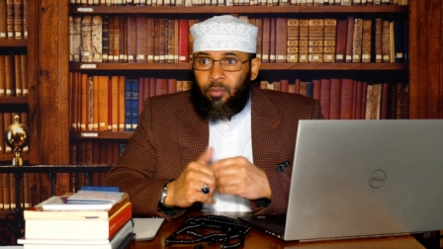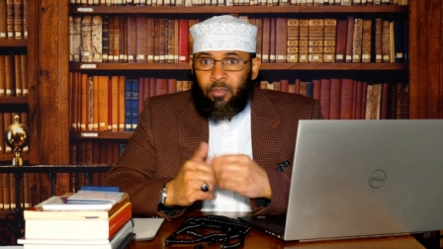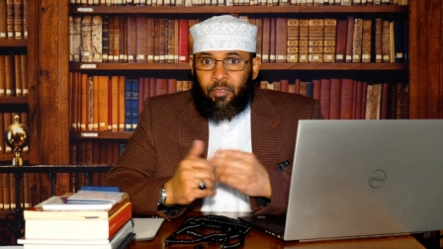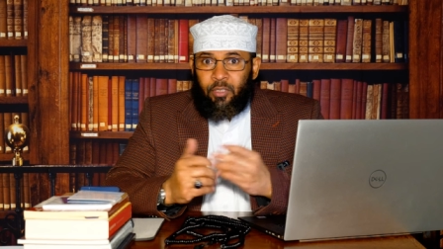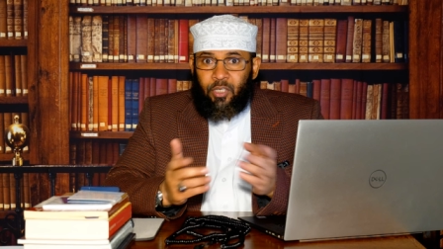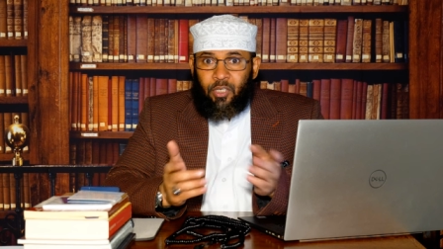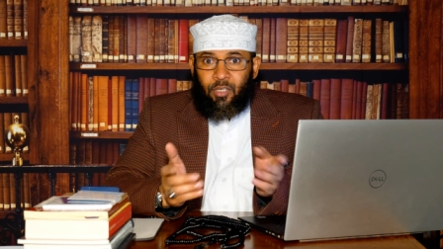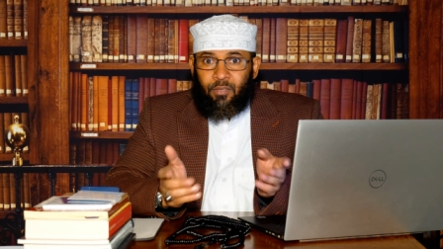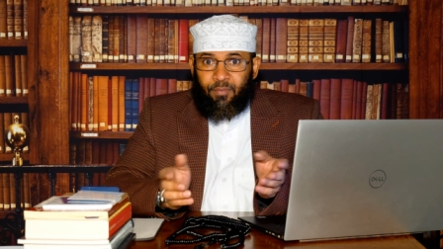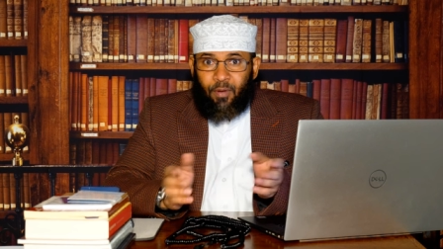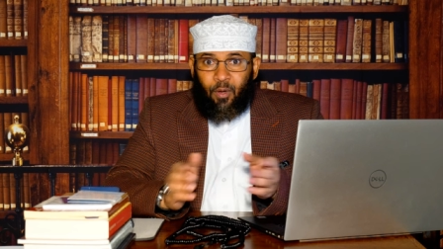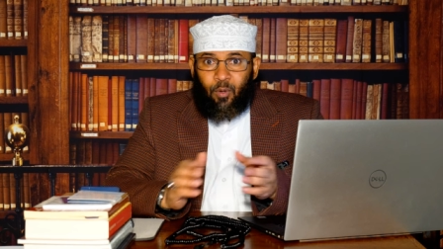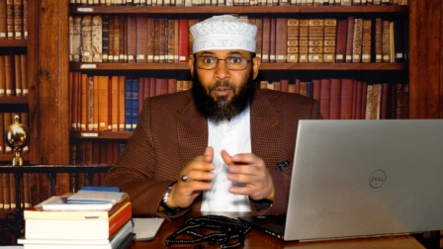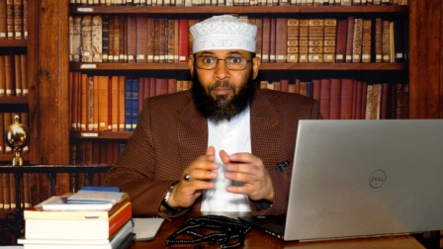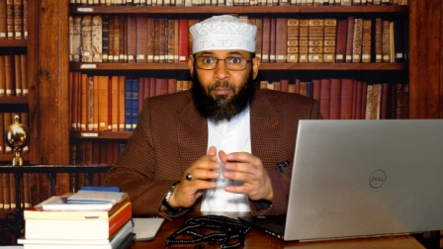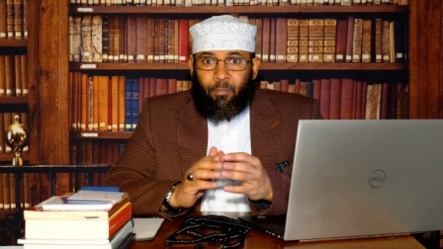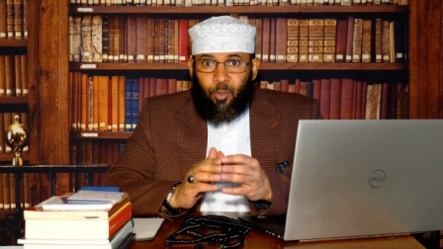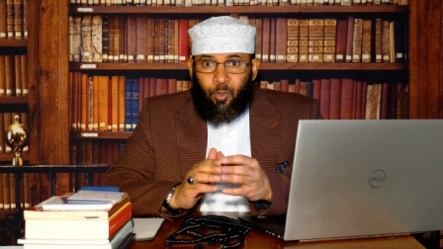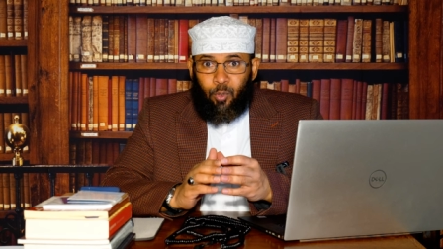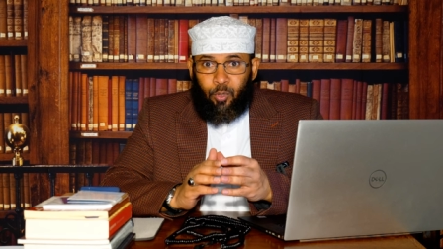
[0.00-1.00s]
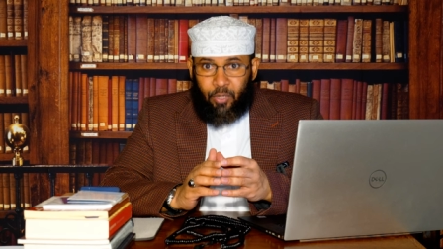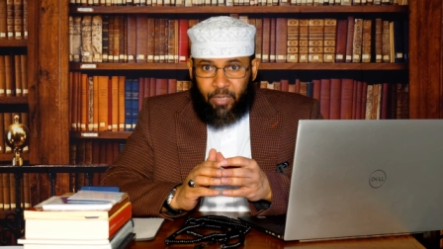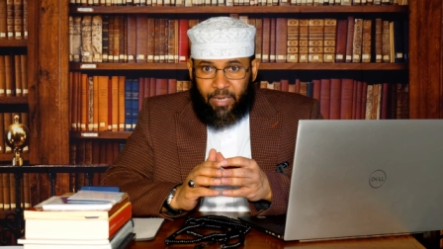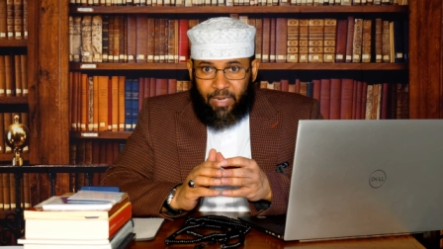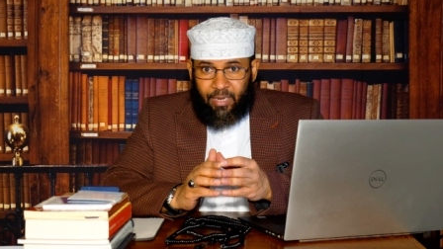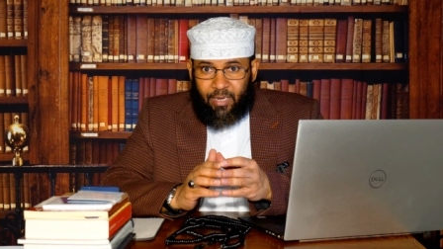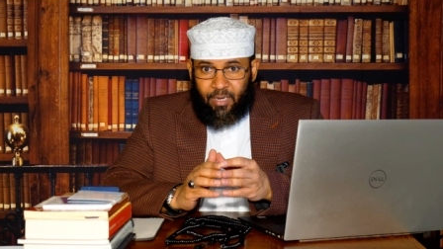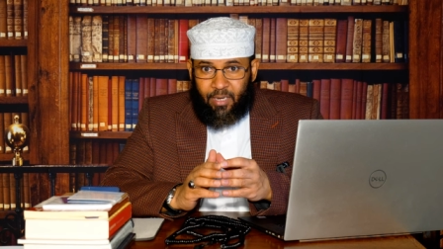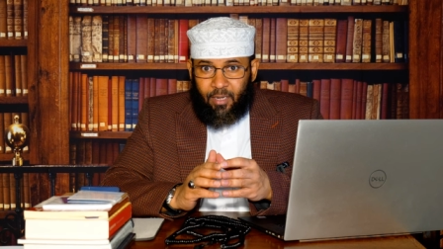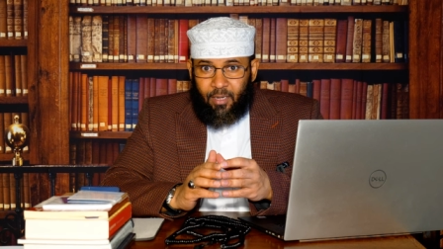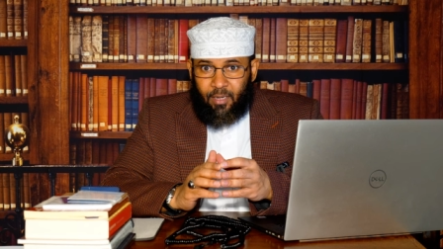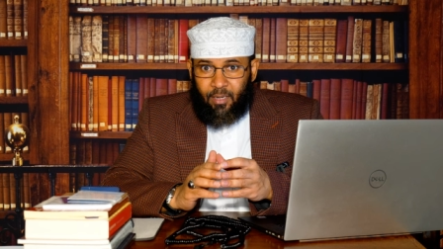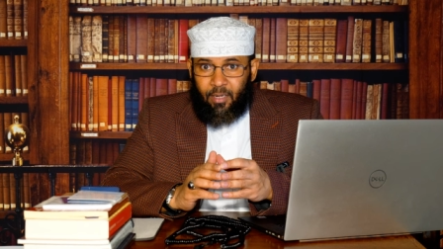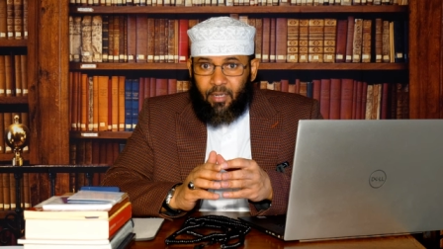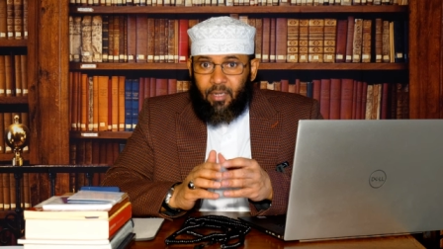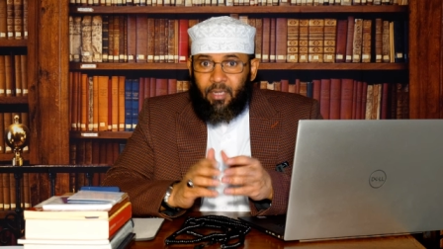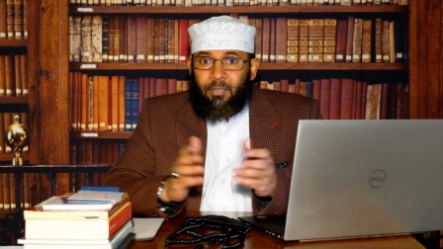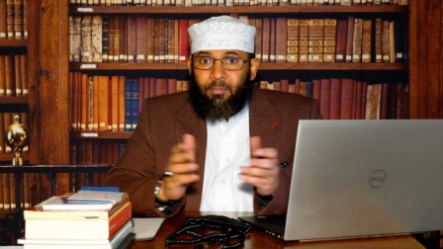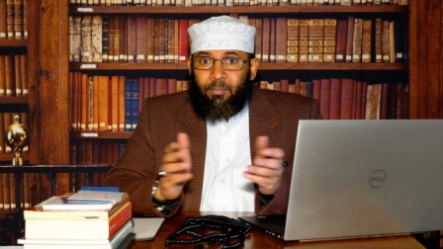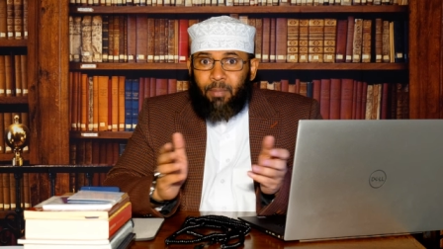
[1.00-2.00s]
He just found a bird dead
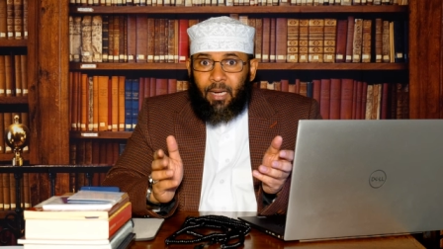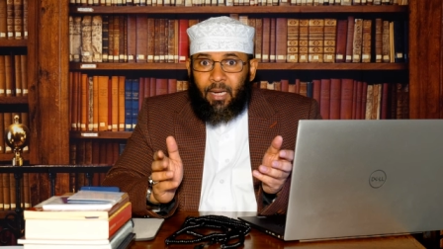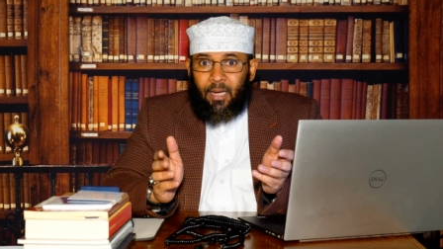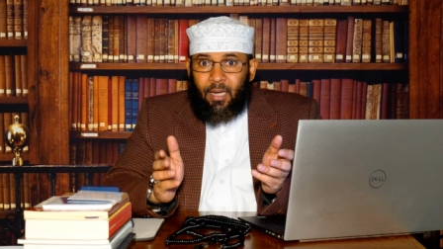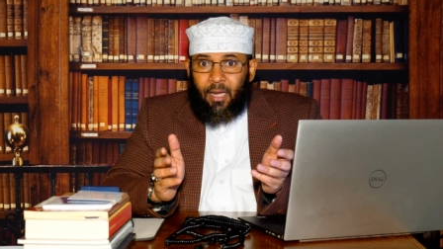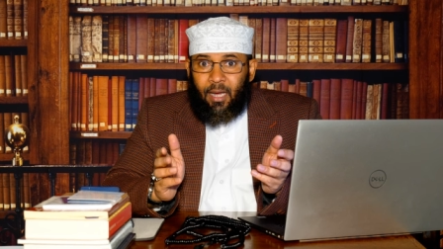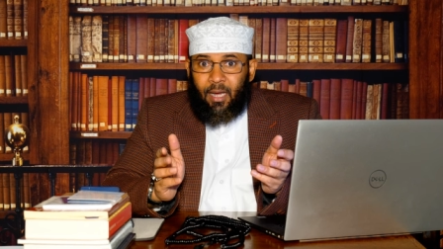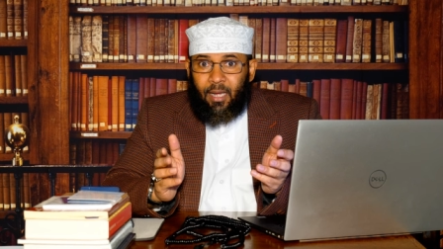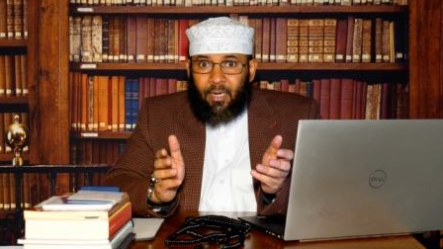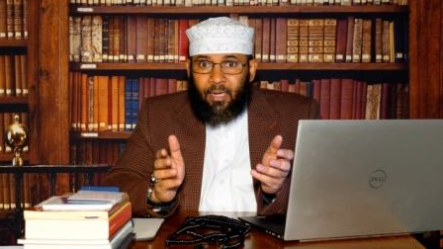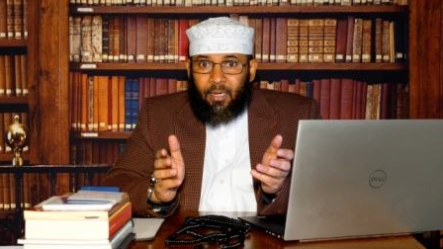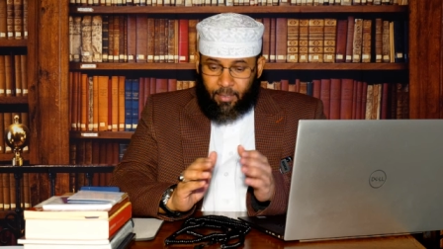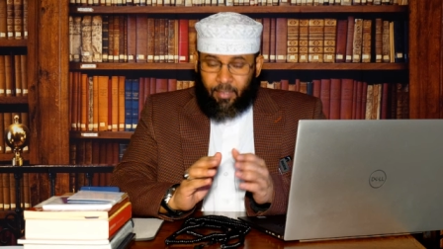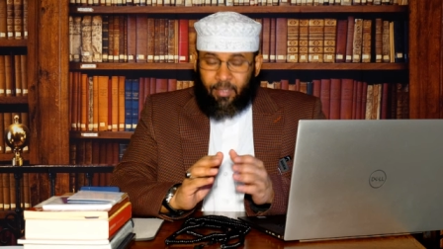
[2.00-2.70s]
in his back garden.